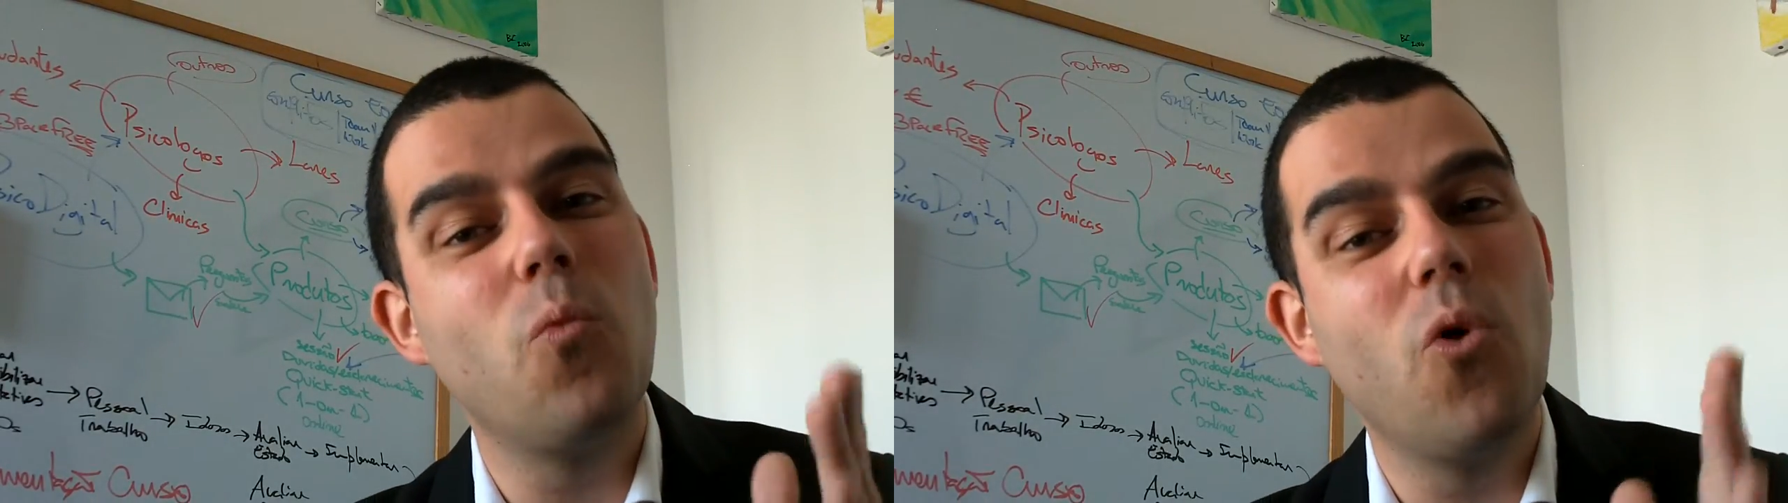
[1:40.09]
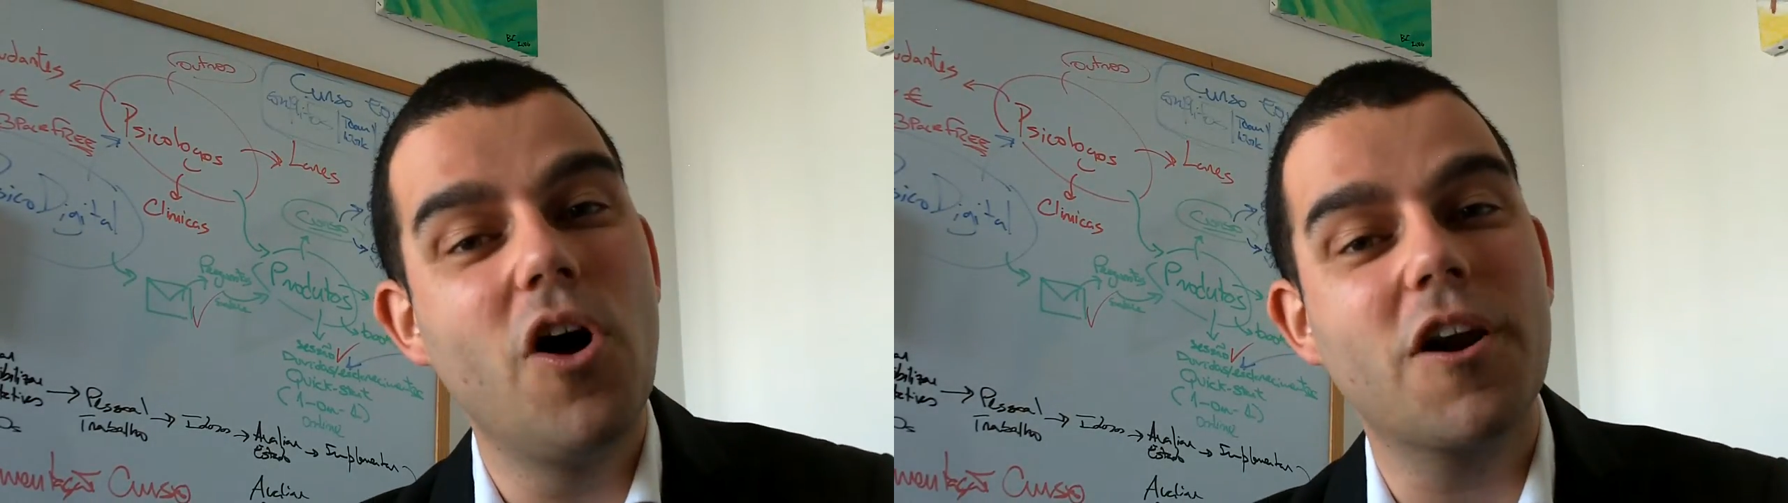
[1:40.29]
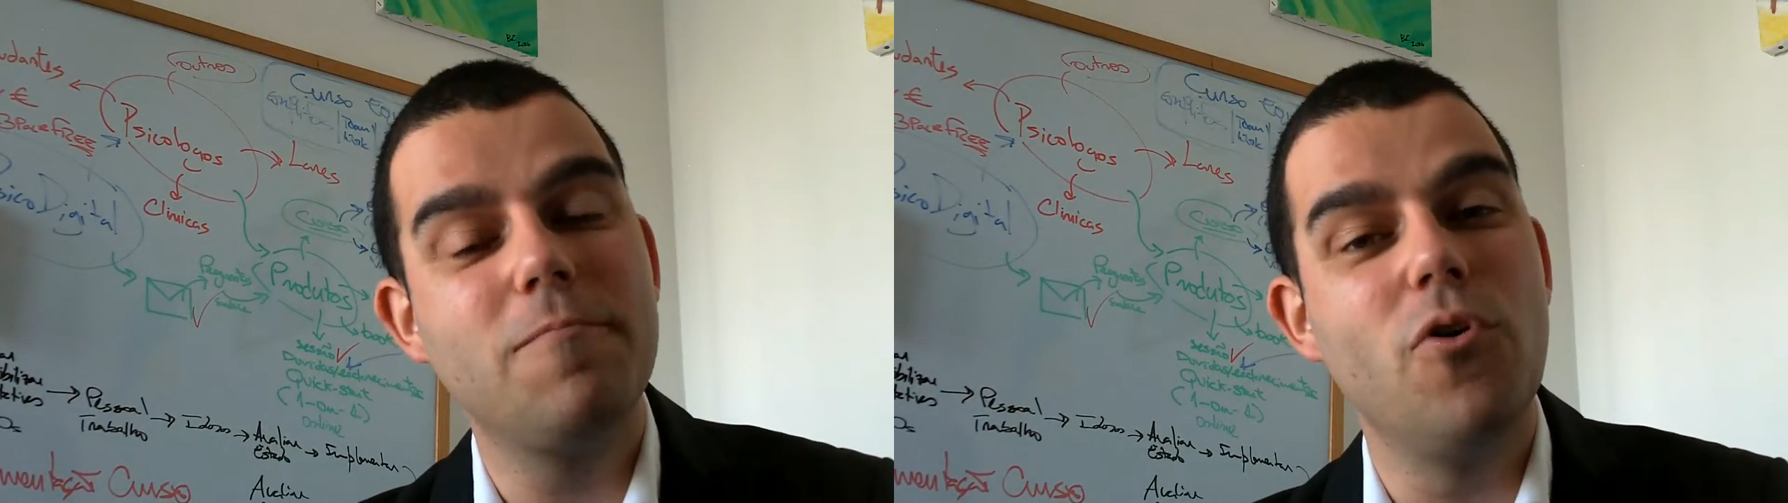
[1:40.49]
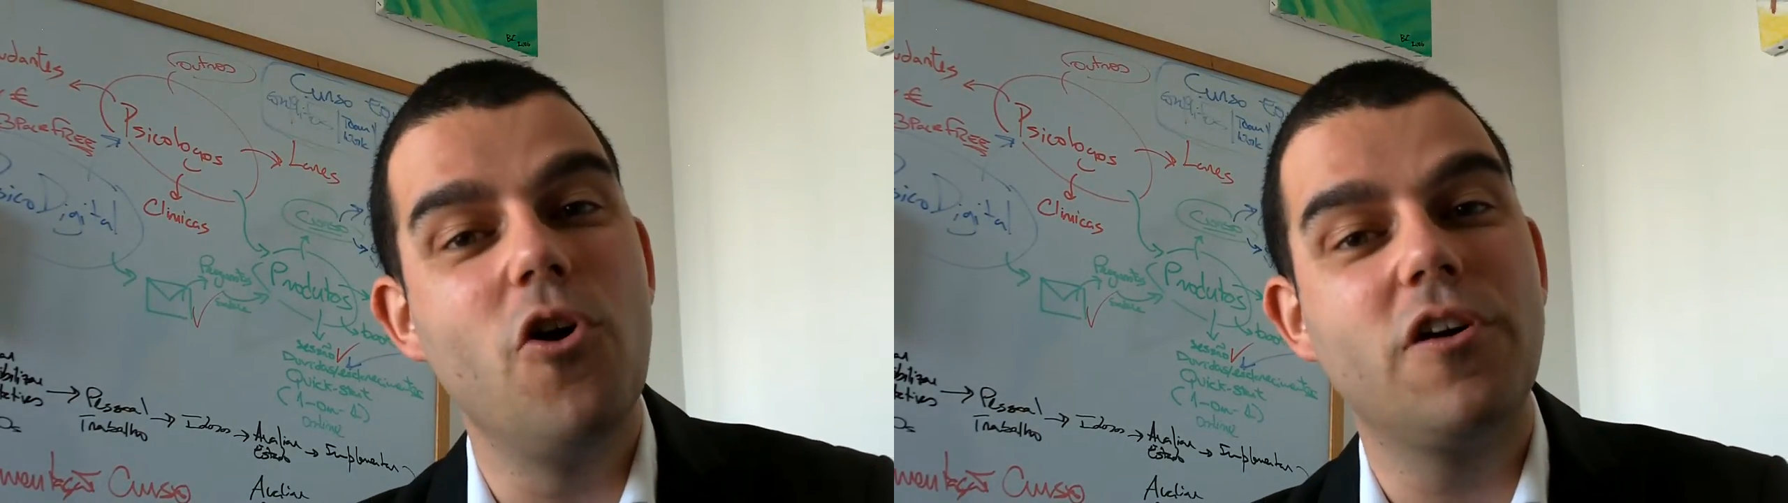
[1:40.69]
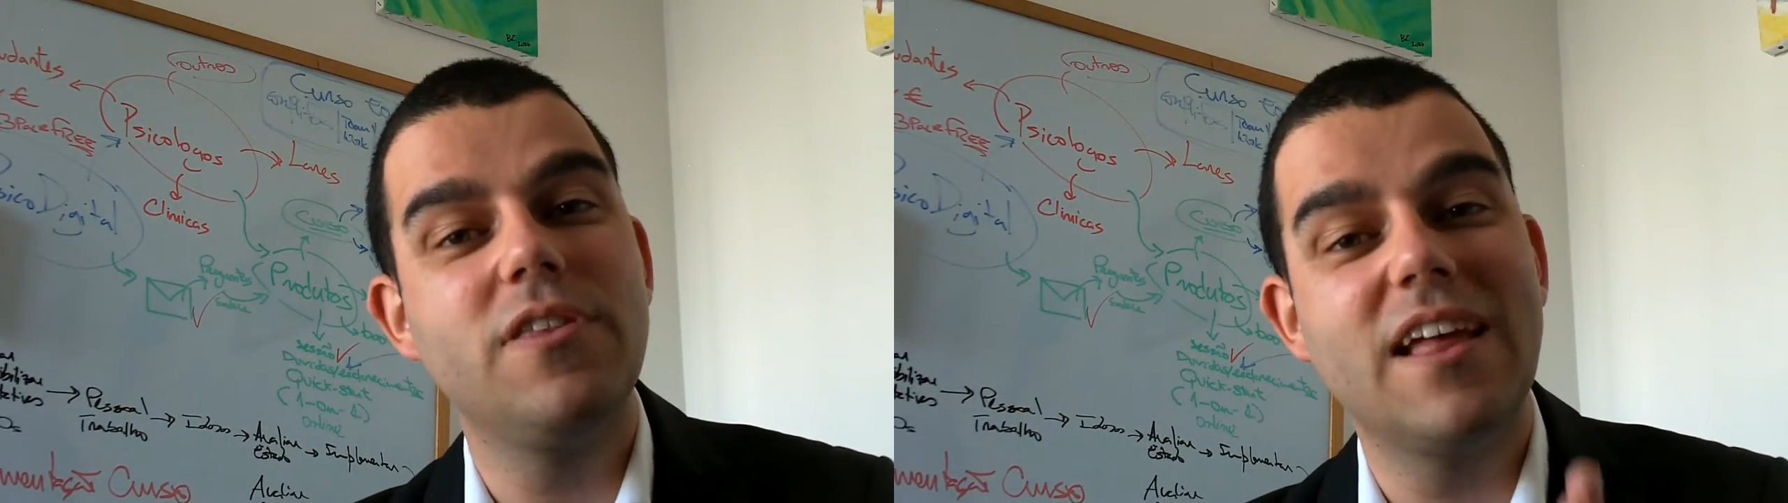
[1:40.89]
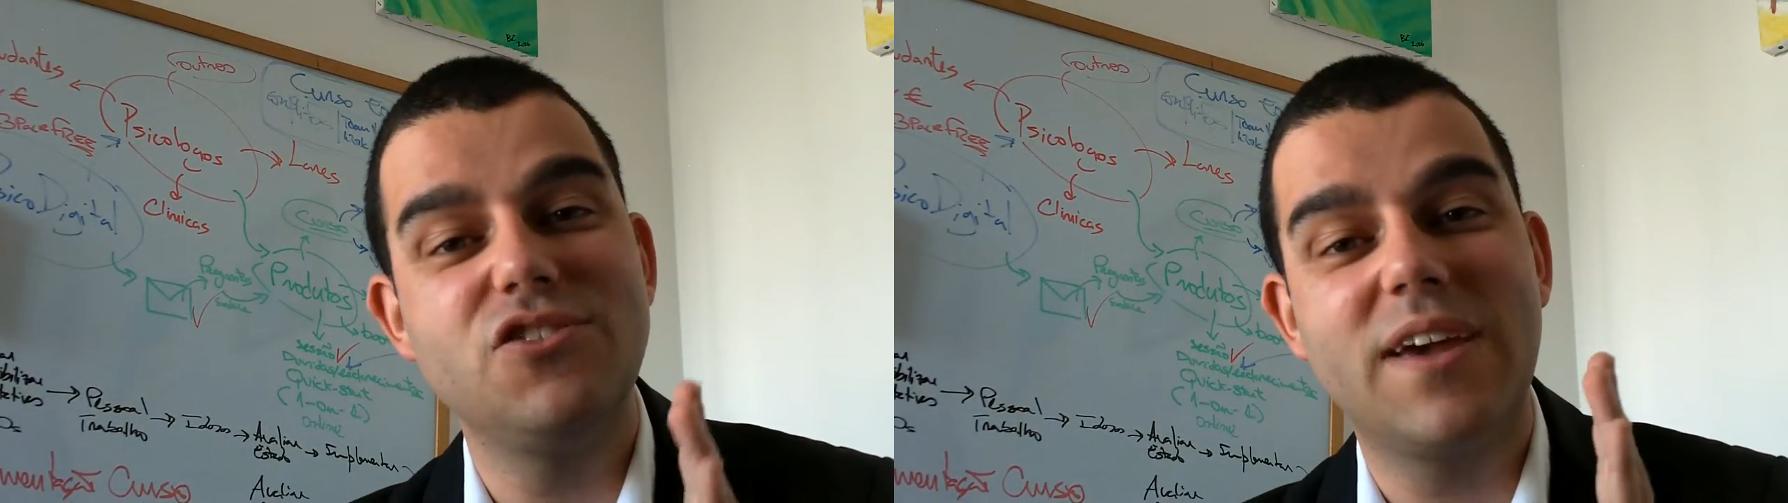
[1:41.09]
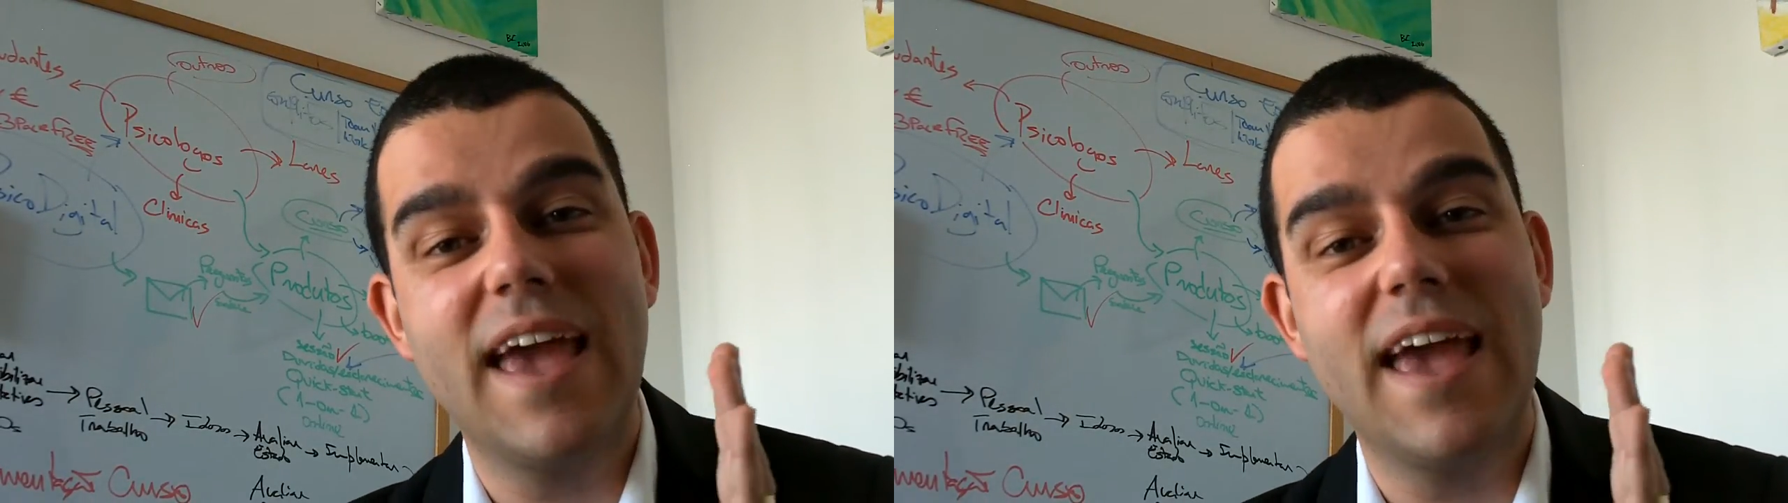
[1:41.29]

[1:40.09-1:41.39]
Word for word: workbook that you